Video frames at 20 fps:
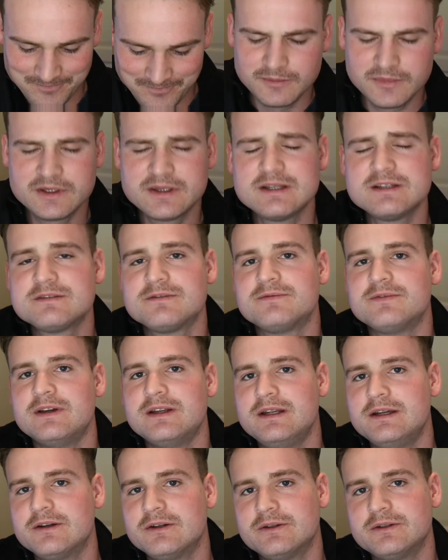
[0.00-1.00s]
But this
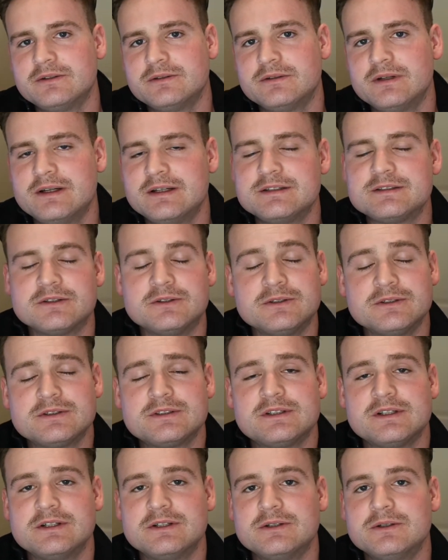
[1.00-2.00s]
video is
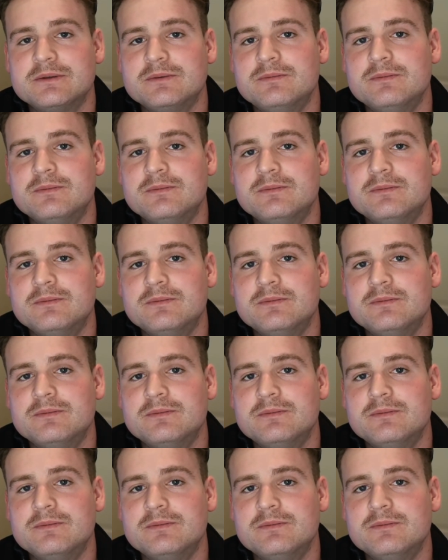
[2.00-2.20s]
also